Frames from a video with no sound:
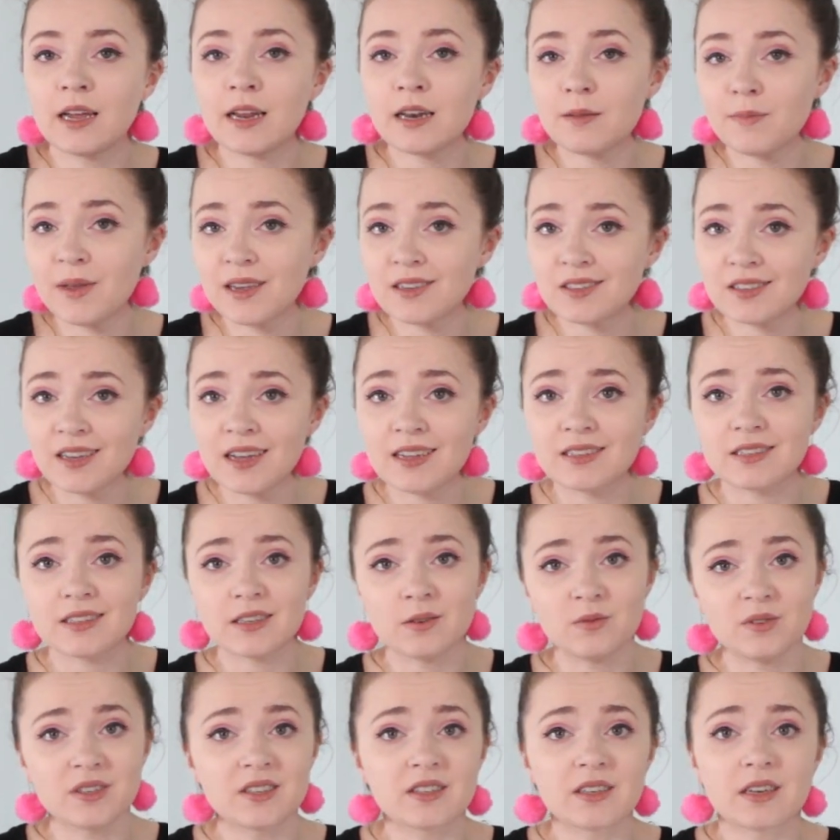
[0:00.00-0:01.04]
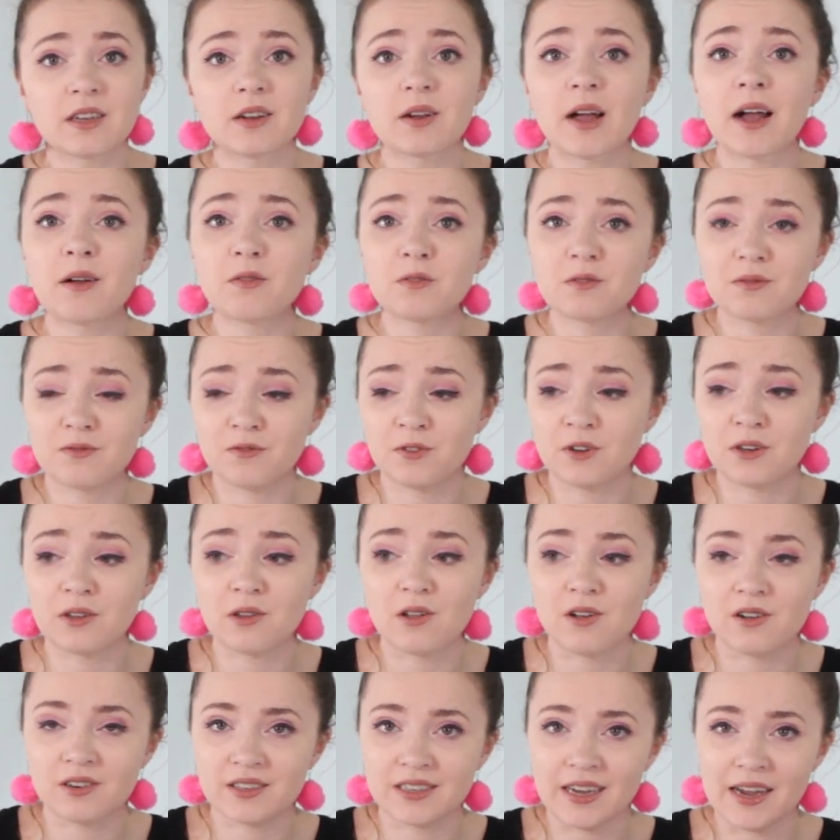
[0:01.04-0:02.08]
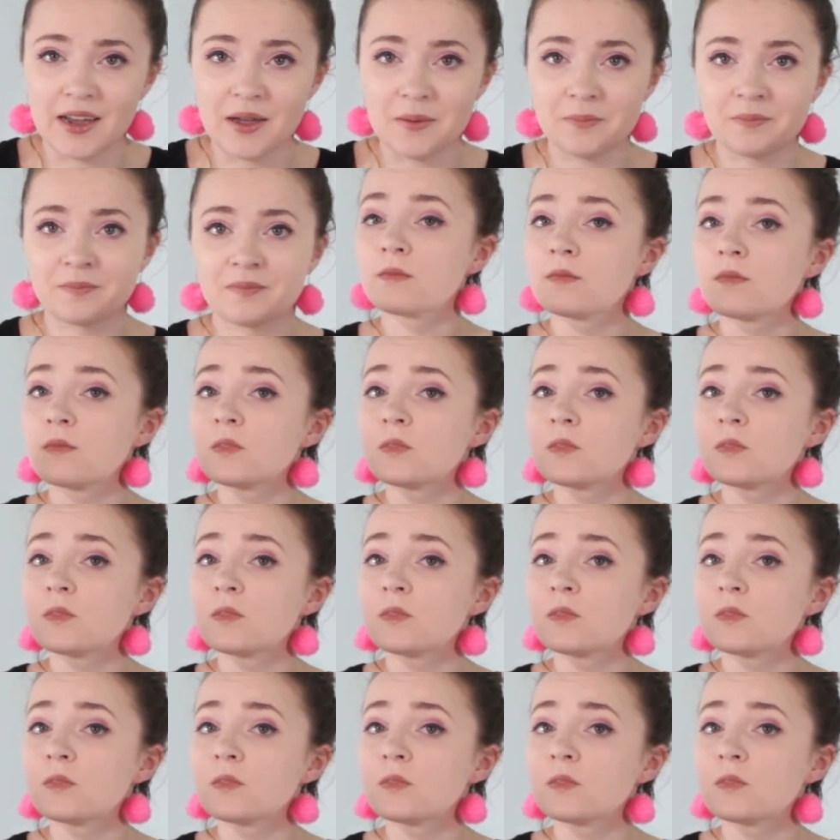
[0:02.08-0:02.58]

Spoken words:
And it makes sense, it was sitting out for a long time.